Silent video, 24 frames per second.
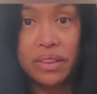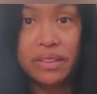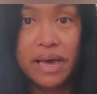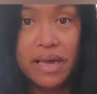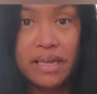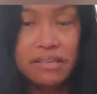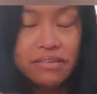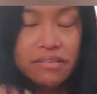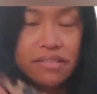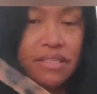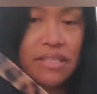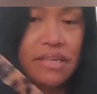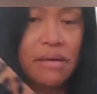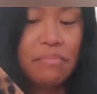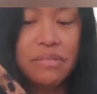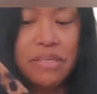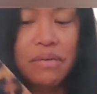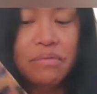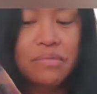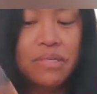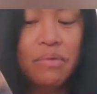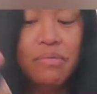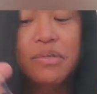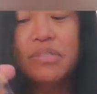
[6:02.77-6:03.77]
that because
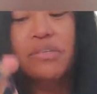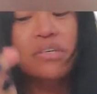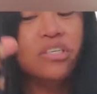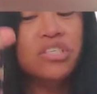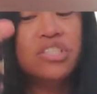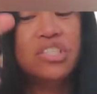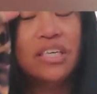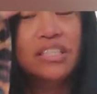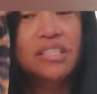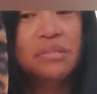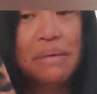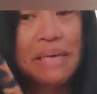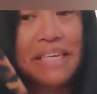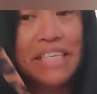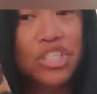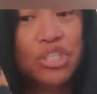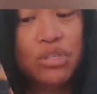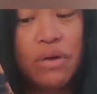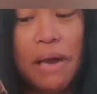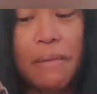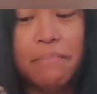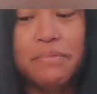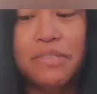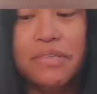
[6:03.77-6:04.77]
sometimes I want to adjust my
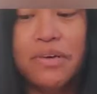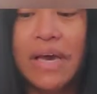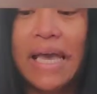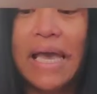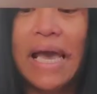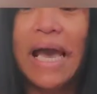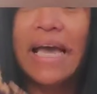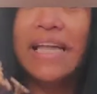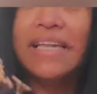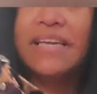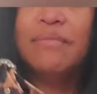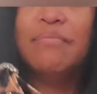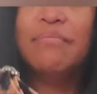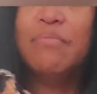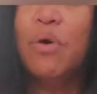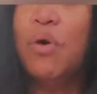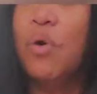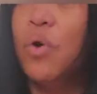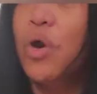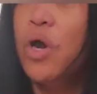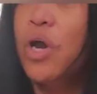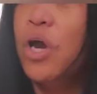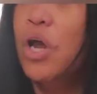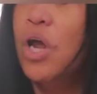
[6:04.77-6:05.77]
strap, so I added
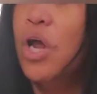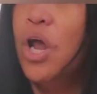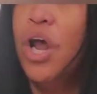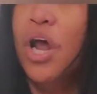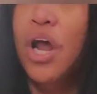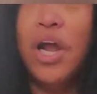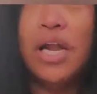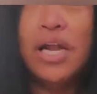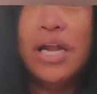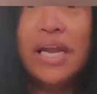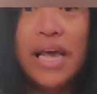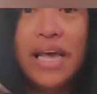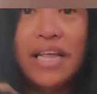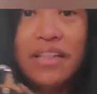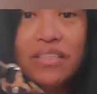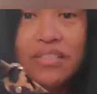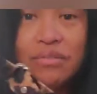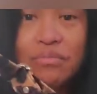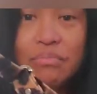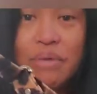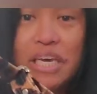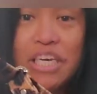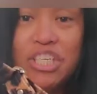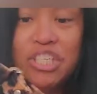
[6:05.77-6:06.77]
more length
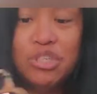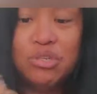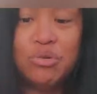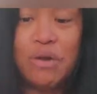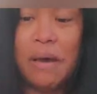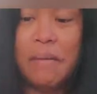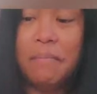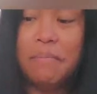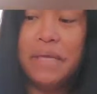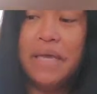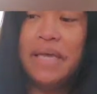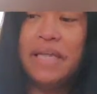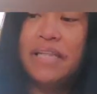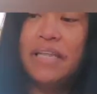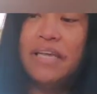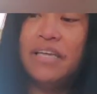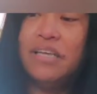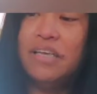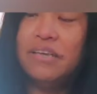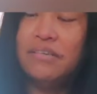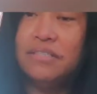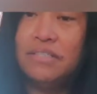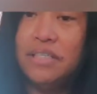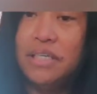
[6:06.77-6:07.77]
to my strap and
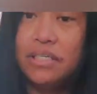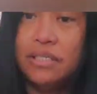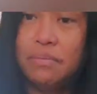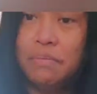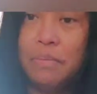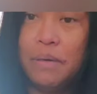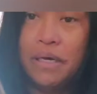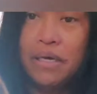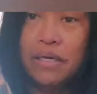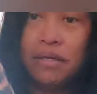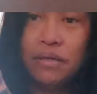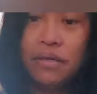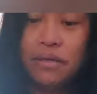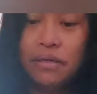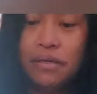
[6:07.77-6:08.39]
then used this buckle